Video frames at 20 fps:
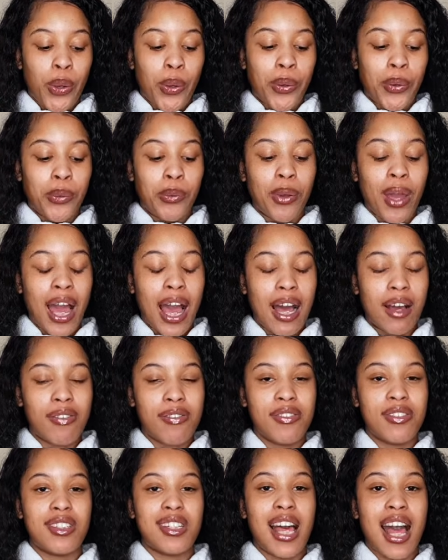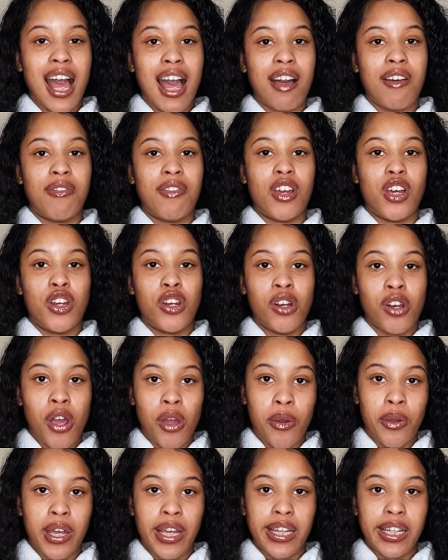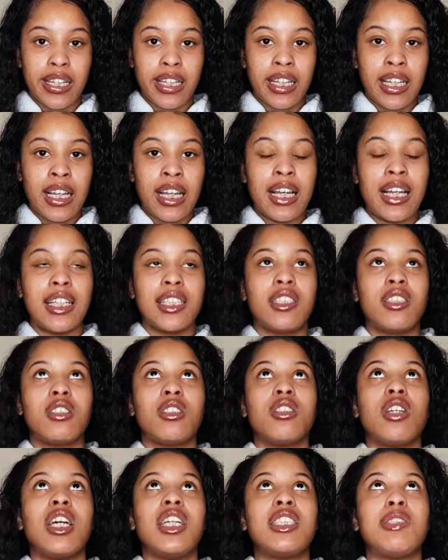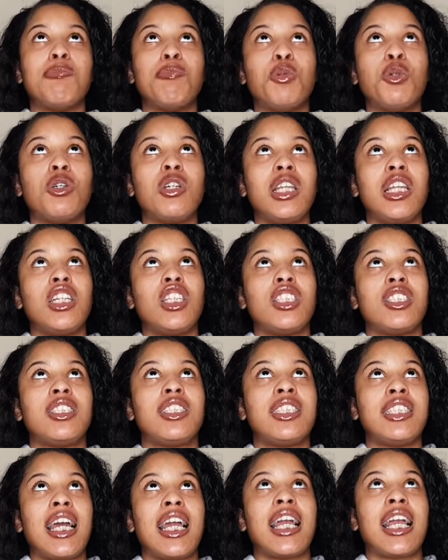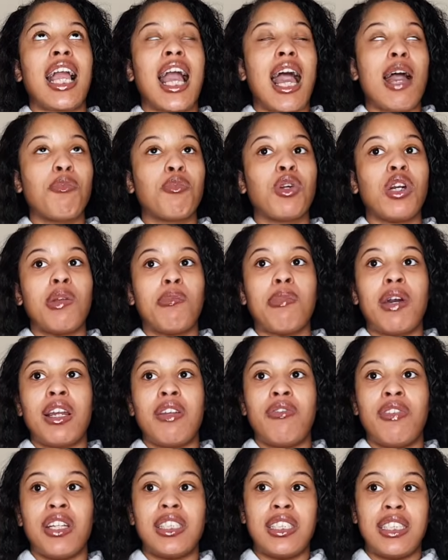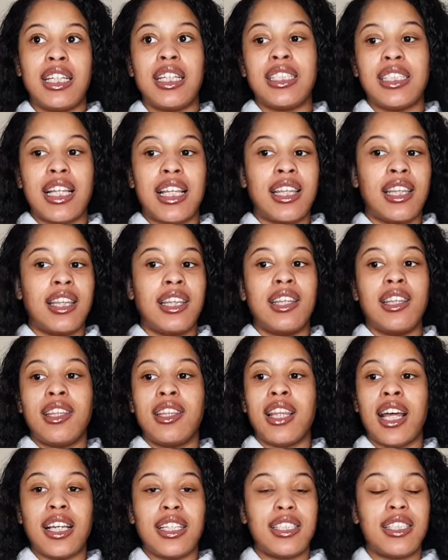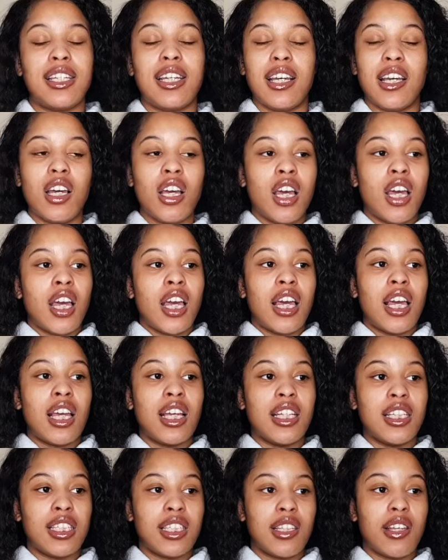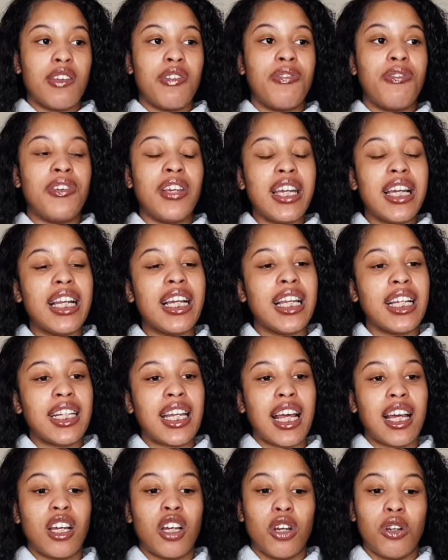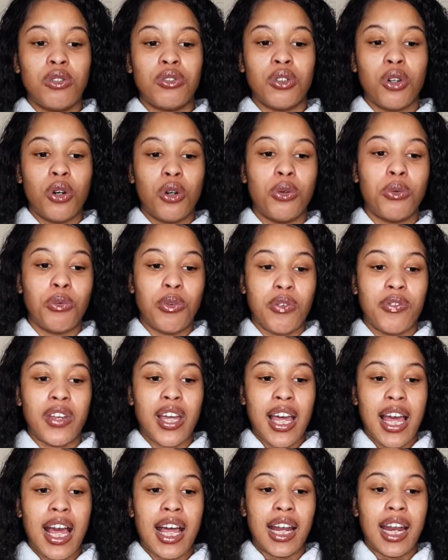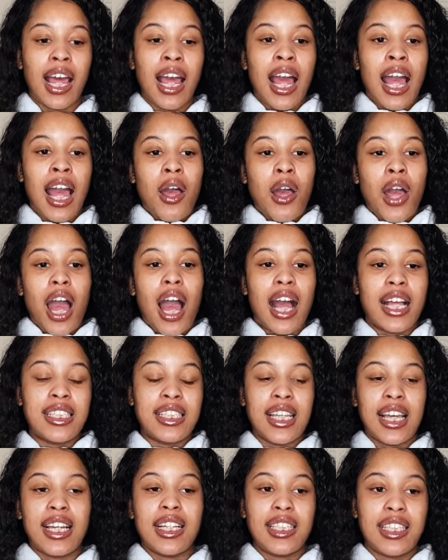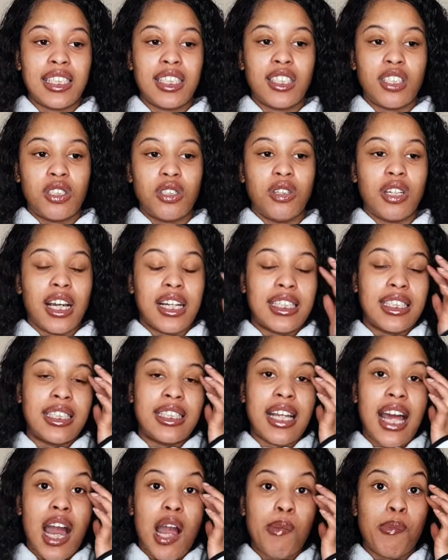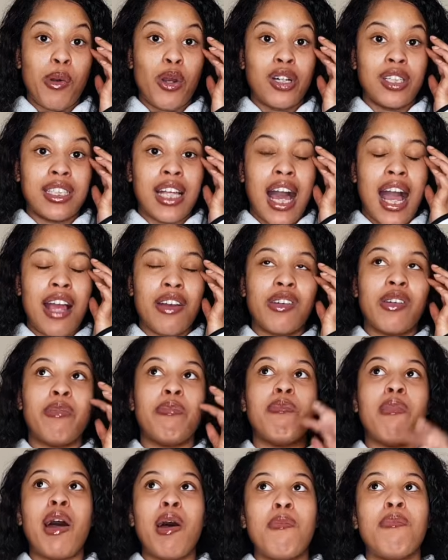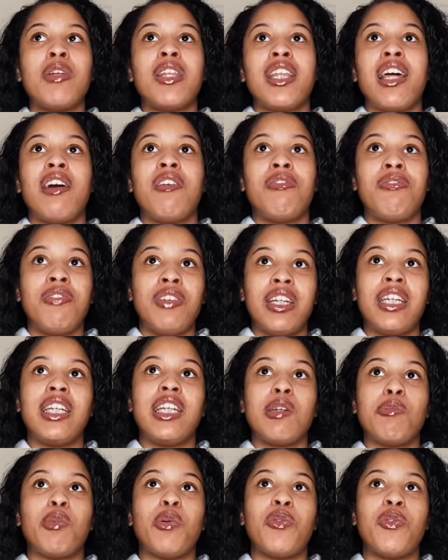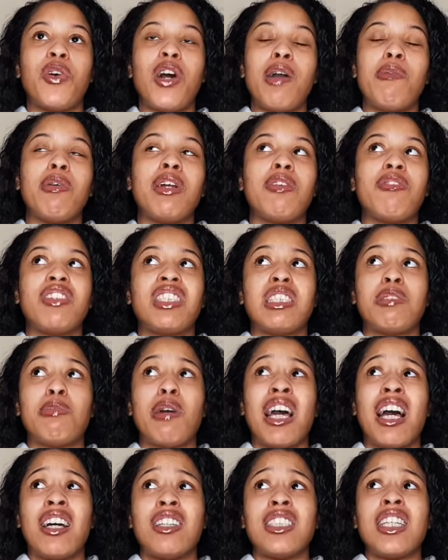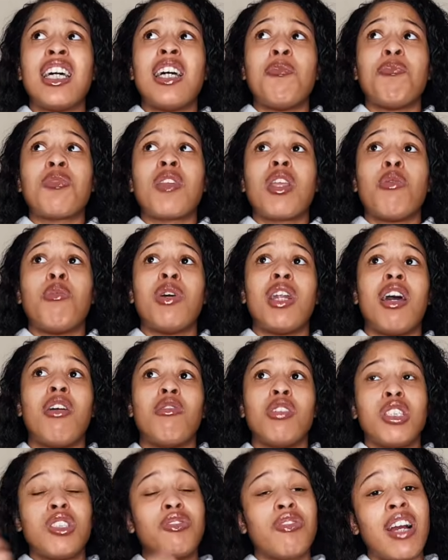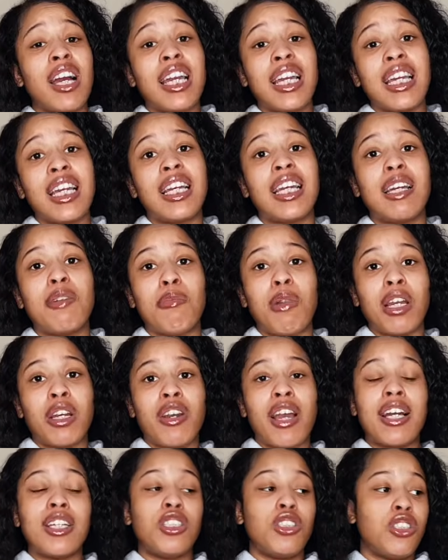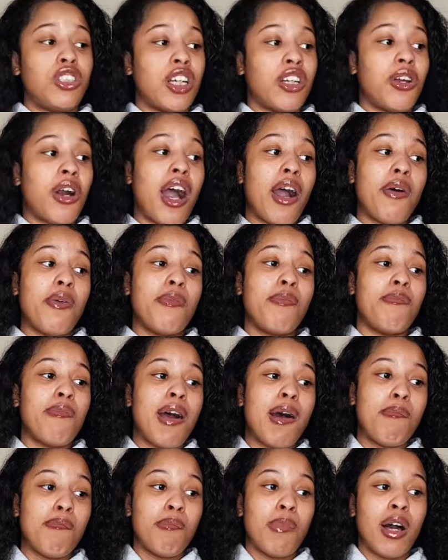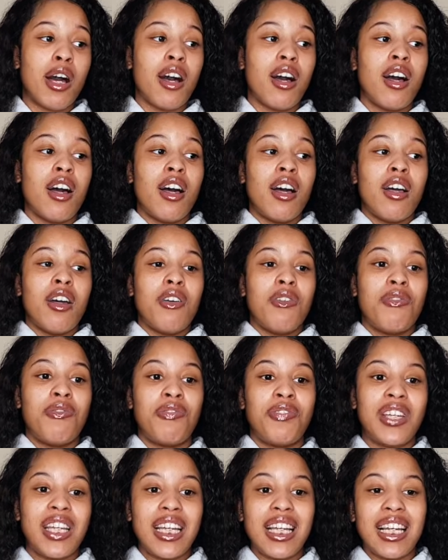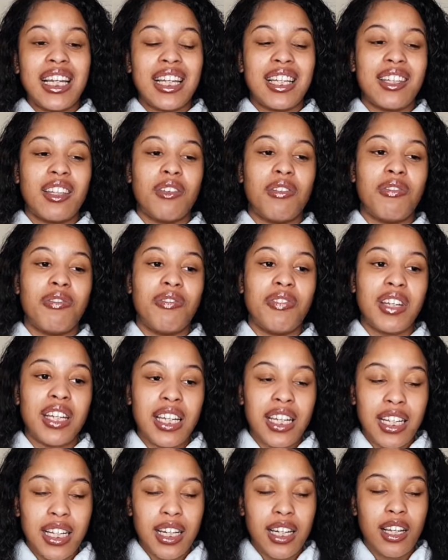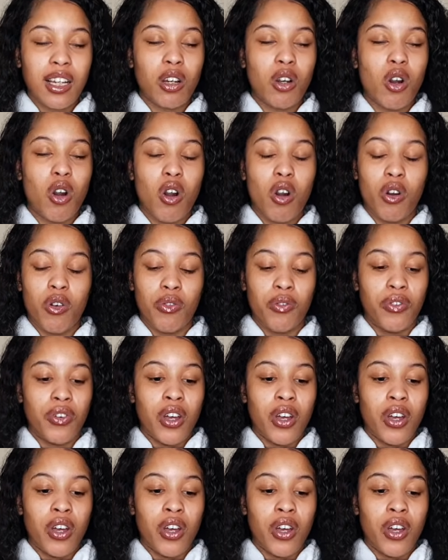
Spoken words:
you have to have a knowing. It's more than just saying, I'm going to manifest this and that's it. It's a feeling that goes on with it. And I say this to you guys now because I remember that feeling before I manifested my house. When I was writing in my gratitude journal, I remember feeling the feeling of